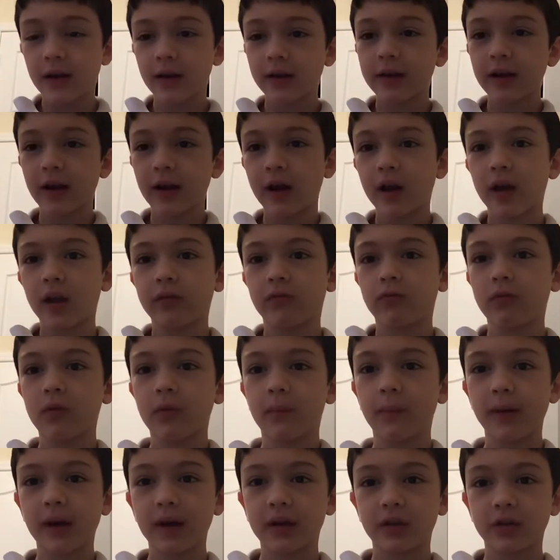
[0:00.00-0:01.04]
guys, welcome
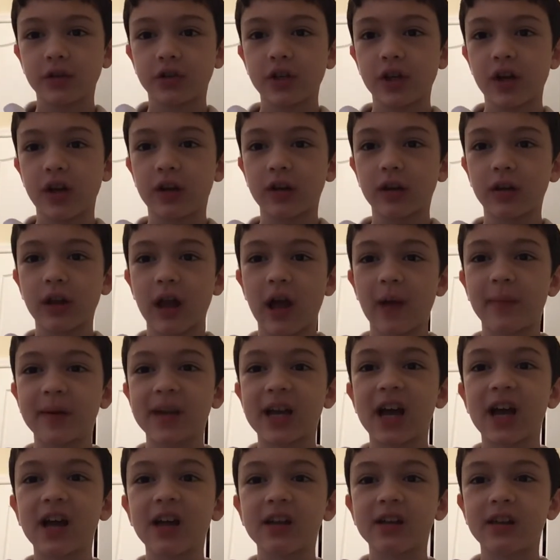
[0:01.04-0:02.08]
back to the channel. Happy
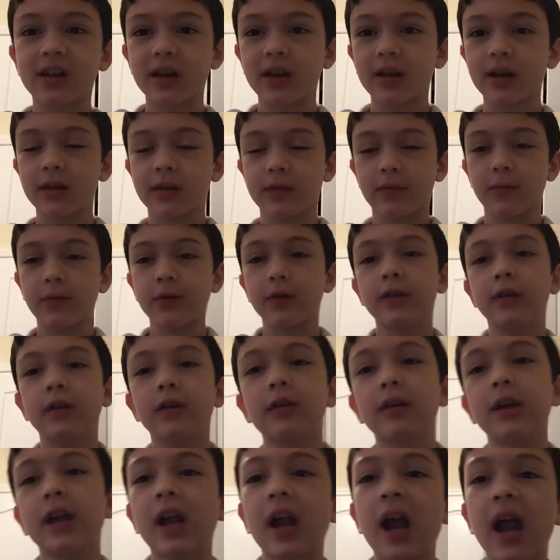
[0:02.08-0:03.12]
holidays. If you're new
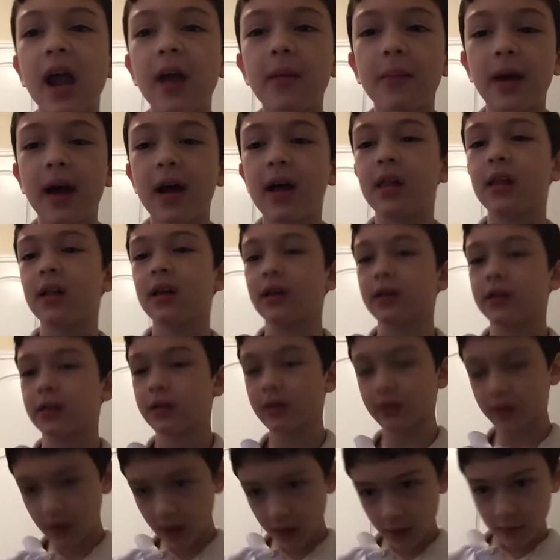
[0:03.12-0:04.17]
here, I'm Alex.
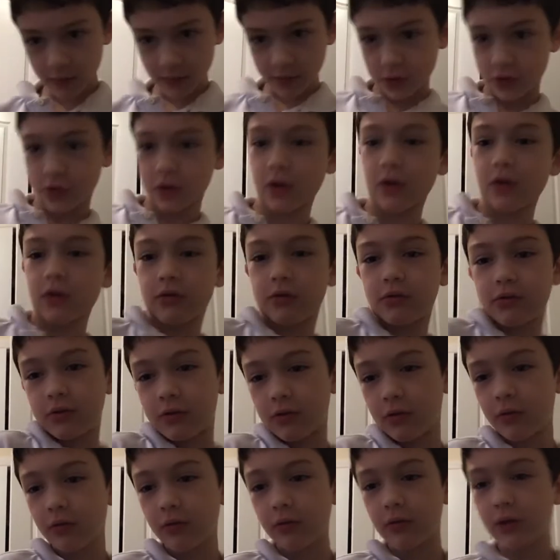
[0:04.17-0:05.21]
Today I want to show you
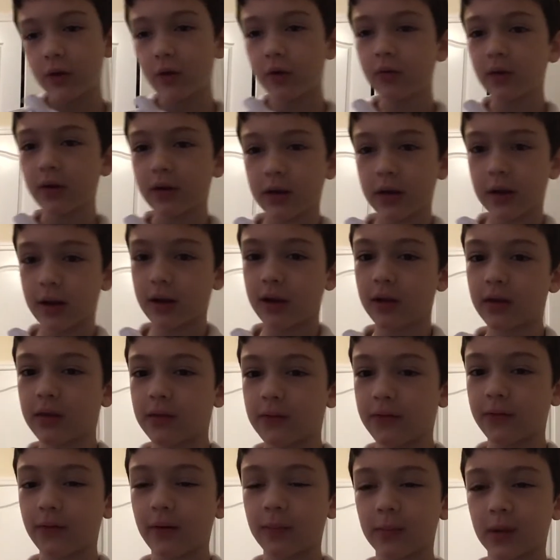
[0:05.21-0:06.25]
2 new kits
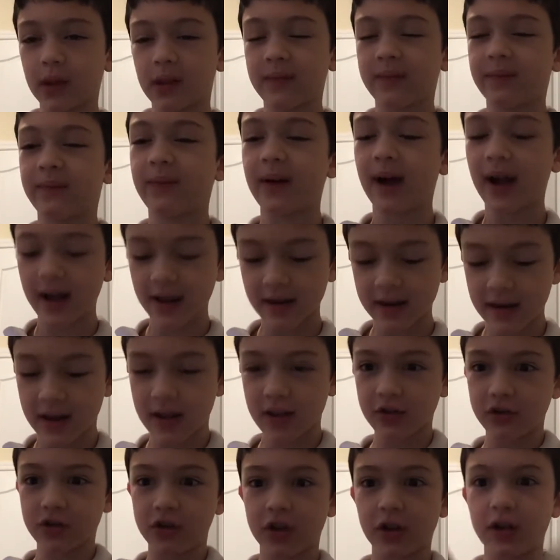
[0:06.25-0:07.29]
from the Spine
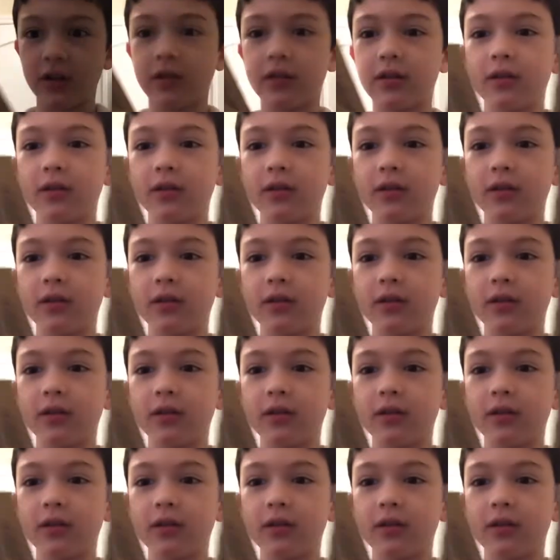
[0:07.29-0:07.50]
Ninjas.